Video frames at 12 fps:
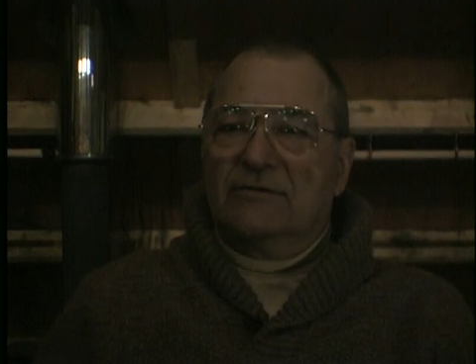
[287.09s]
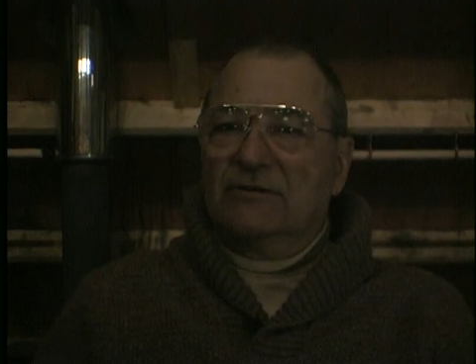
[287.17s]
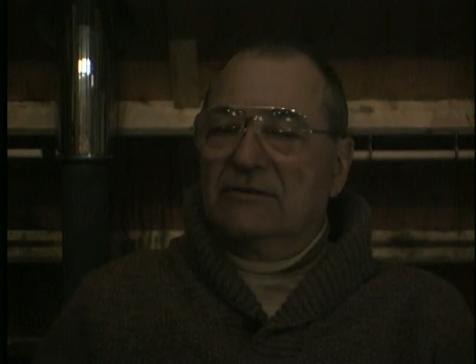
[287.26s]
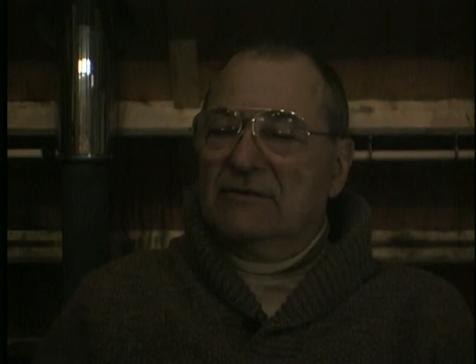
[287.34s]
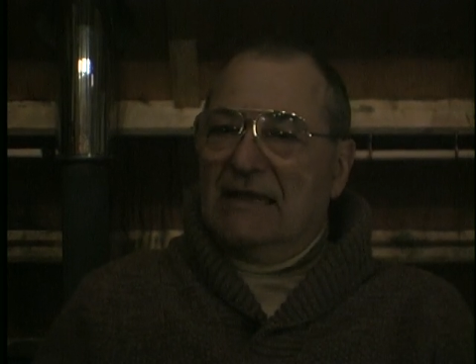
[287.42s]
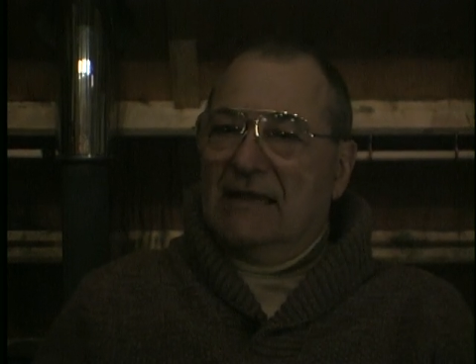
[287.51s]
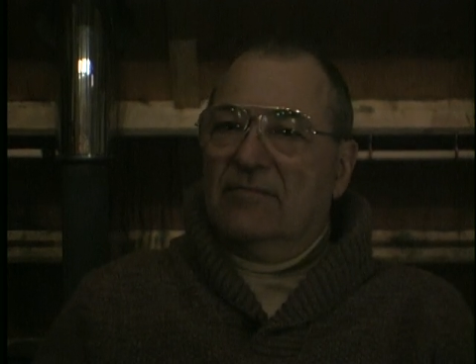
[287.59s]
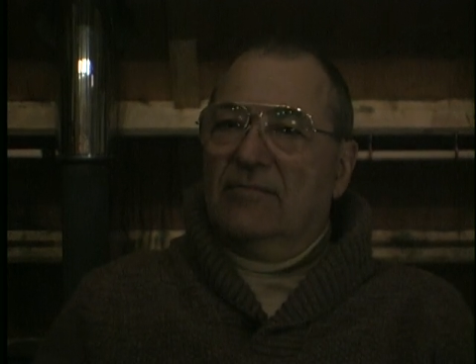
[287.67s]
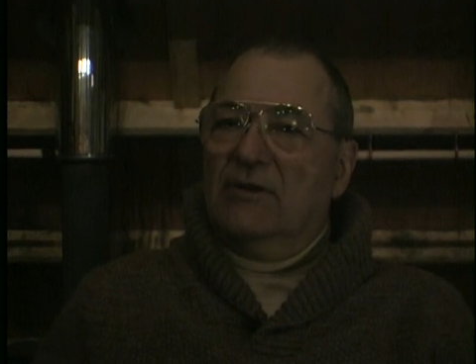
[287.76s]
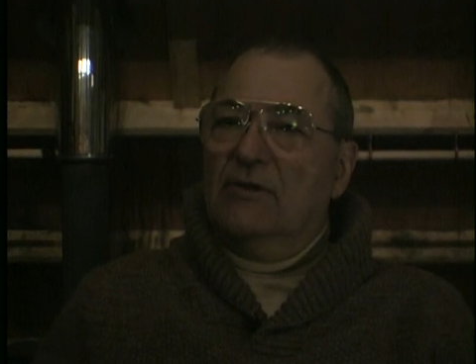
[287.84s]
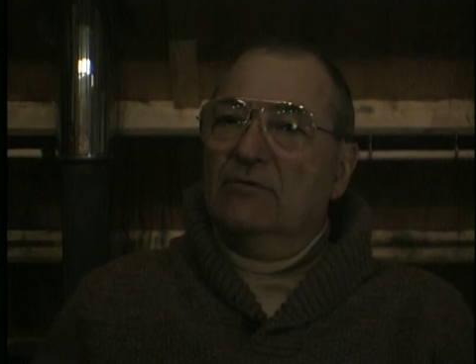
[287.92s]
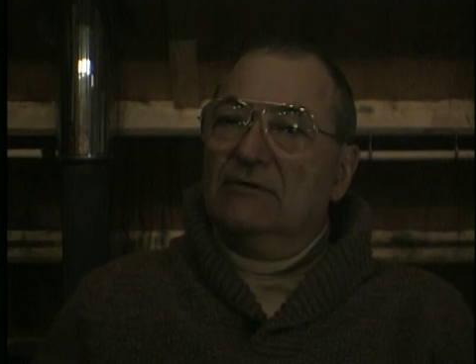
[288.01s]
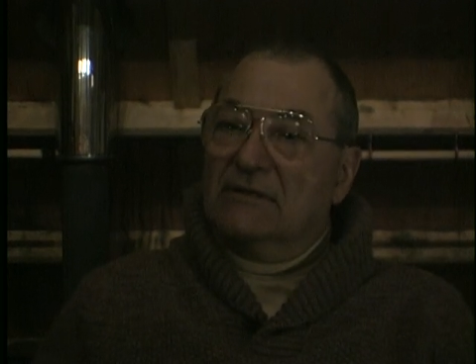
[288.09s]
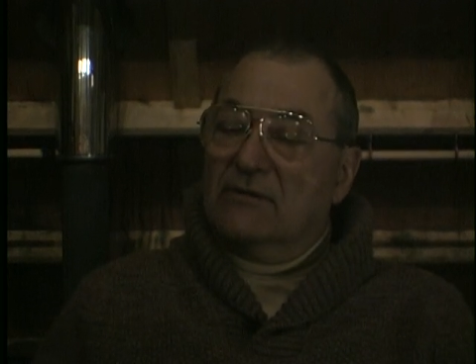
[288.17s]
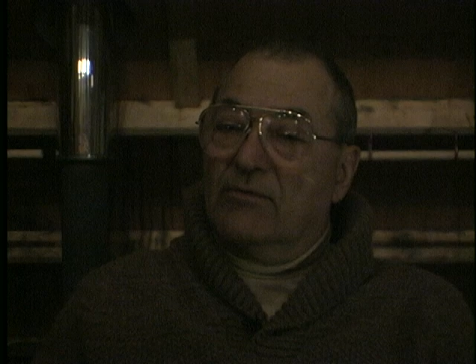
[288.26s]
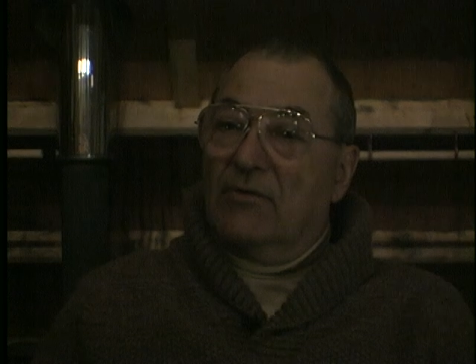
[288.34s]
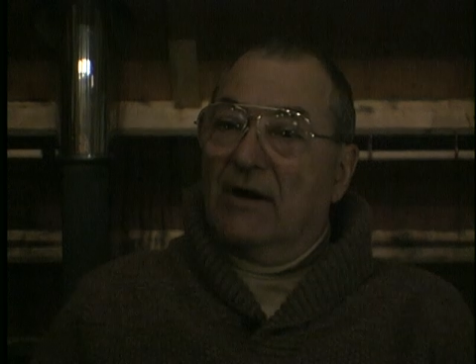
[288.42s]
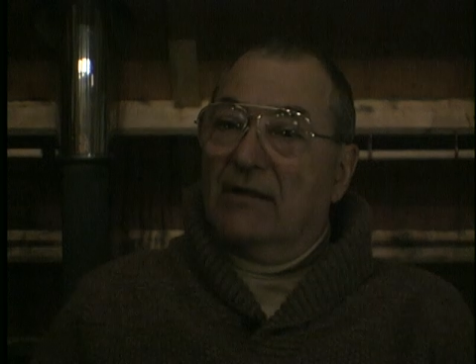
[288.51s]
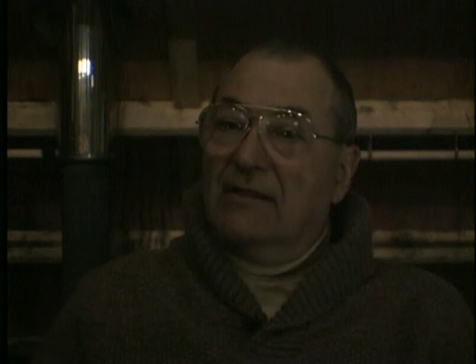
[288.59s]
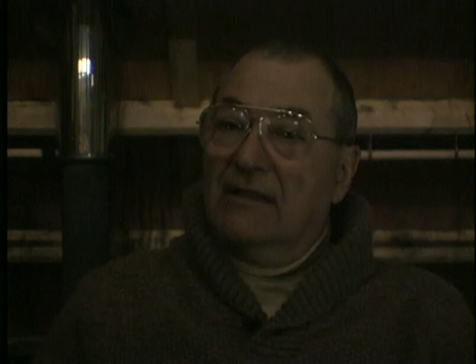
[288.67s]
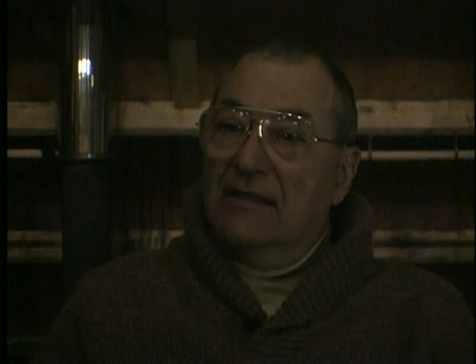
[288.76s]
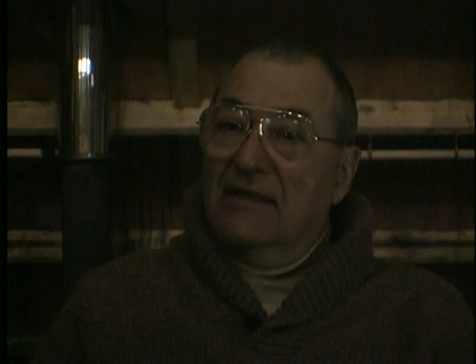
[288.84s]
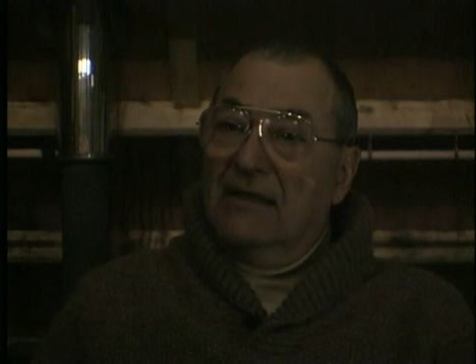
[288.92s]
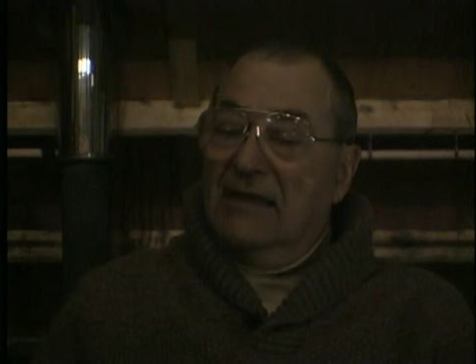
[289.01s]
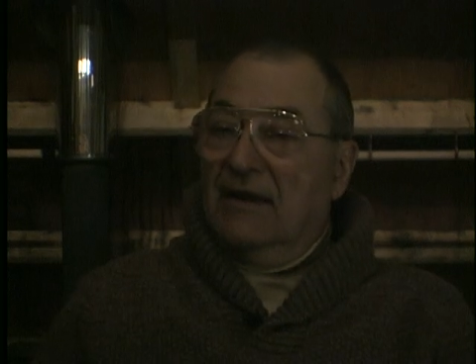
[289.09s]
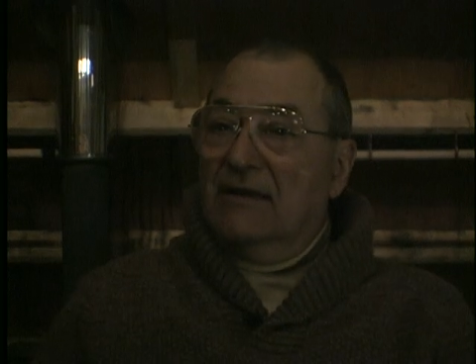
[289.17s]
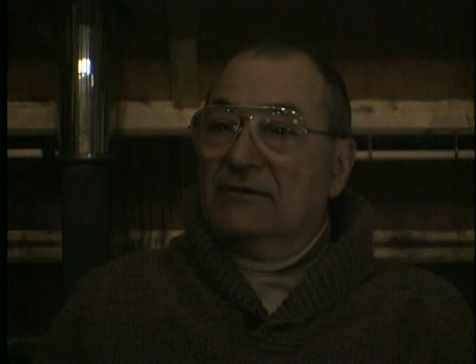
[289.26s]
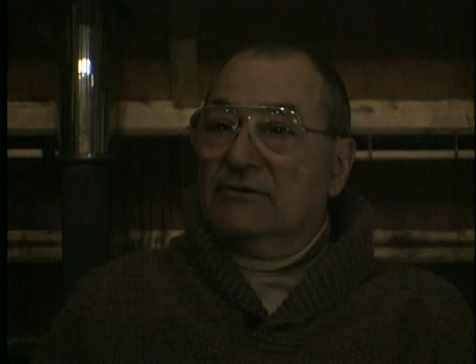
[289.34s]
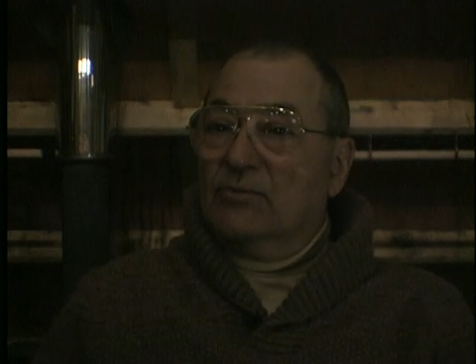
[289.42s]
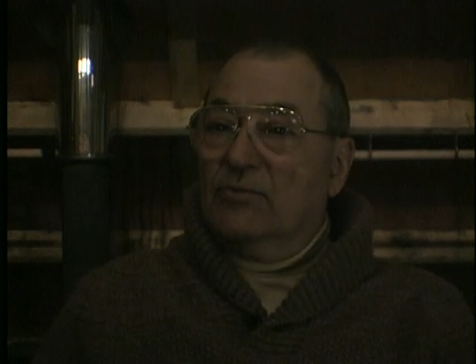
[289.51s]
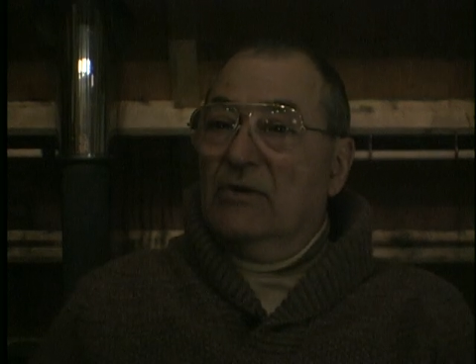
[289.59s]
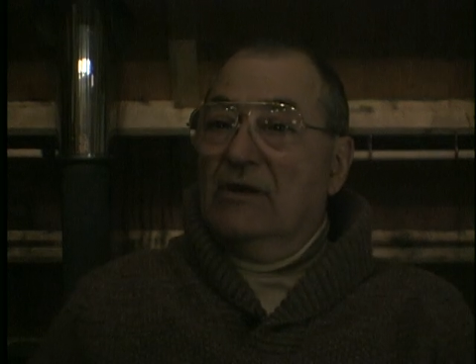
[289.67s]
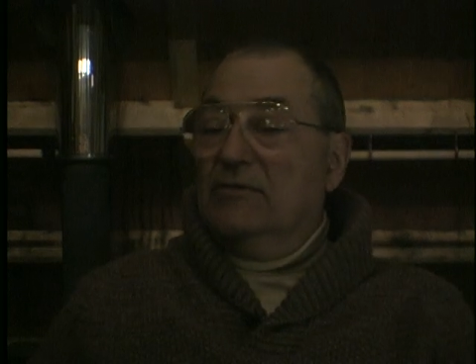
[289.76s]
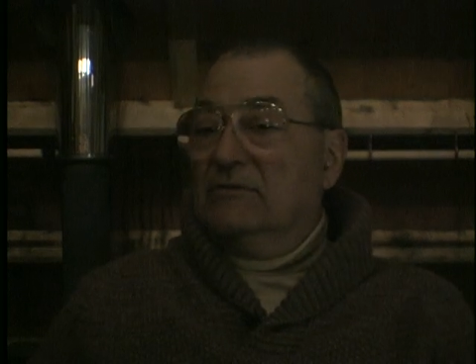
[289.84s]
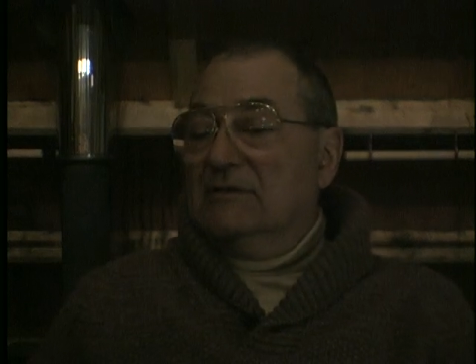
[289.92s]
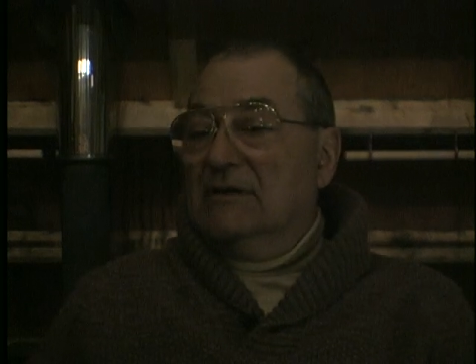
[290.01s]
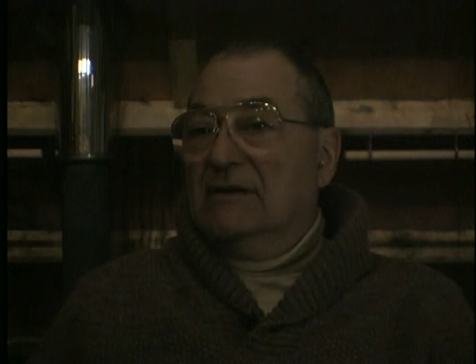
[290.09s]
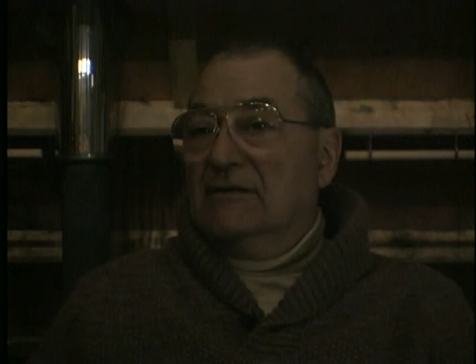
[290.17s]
It just hadn't been used in a while, and I just reused it.